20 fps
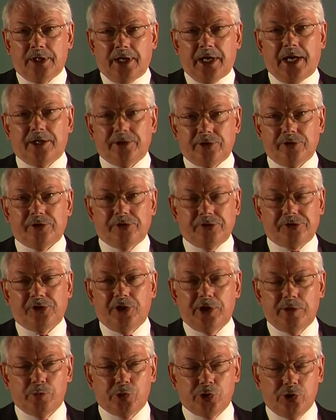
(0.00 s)
And at the
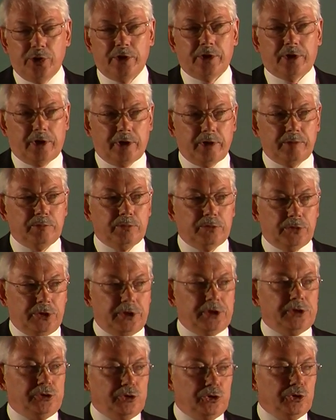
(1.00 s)
same time,
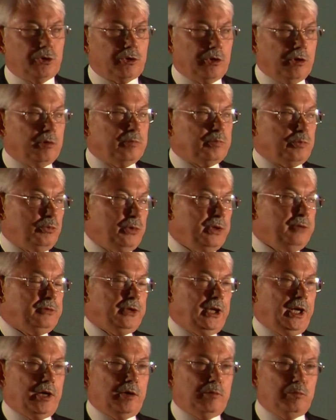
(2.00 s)
in Europe, we've
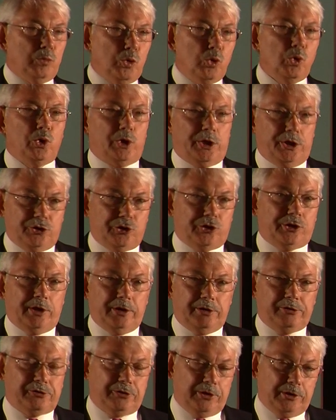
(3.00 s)
now mortgaged
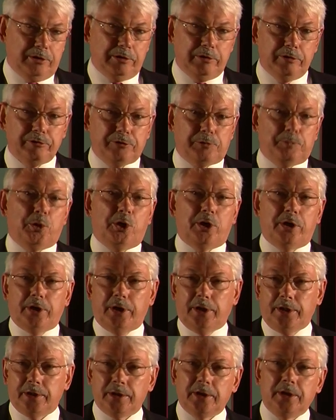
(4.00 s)
ourselves
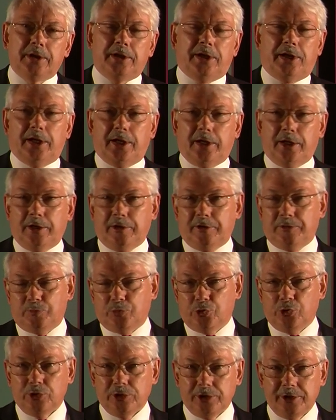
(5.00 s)
by our
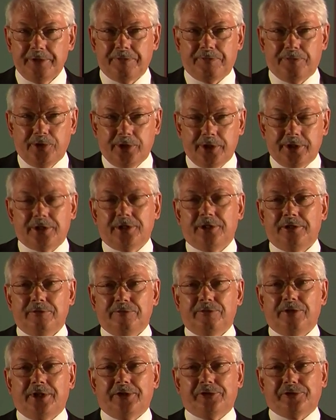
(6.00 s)
prolific
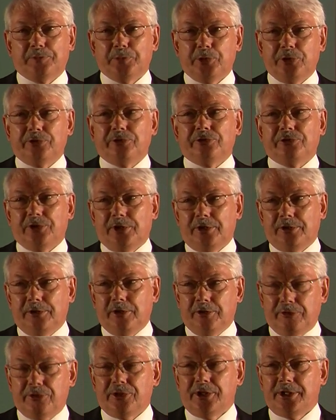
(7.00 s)
investment in
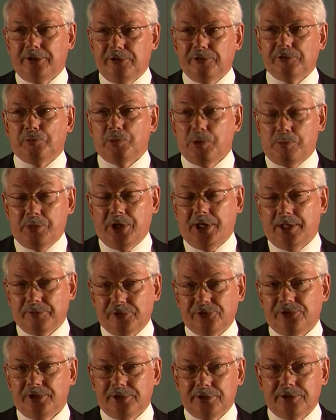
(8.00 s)
things we perhaps
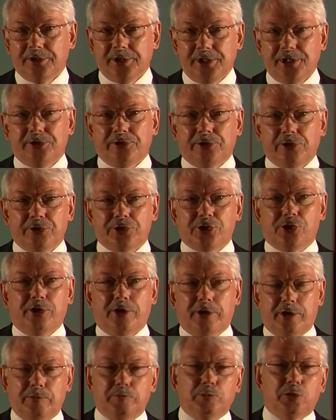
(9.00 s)
didn't need at the
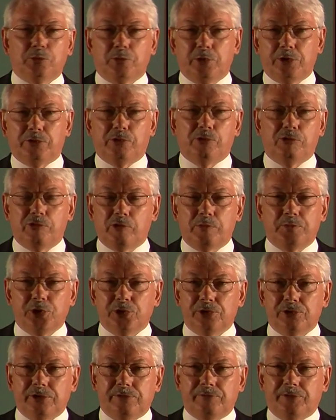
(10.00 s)
time, but we thought would be
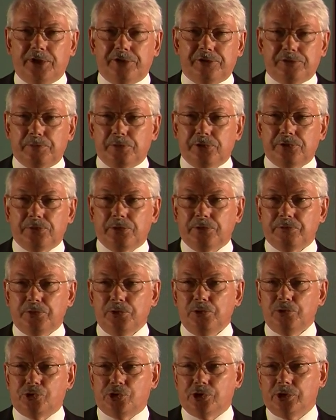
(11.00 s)
good investments for the
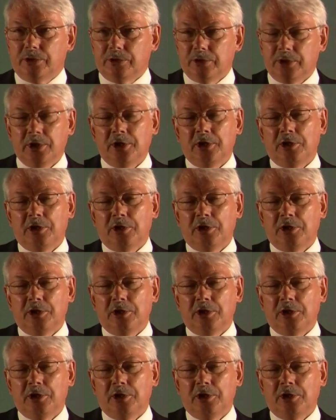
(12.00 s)
future.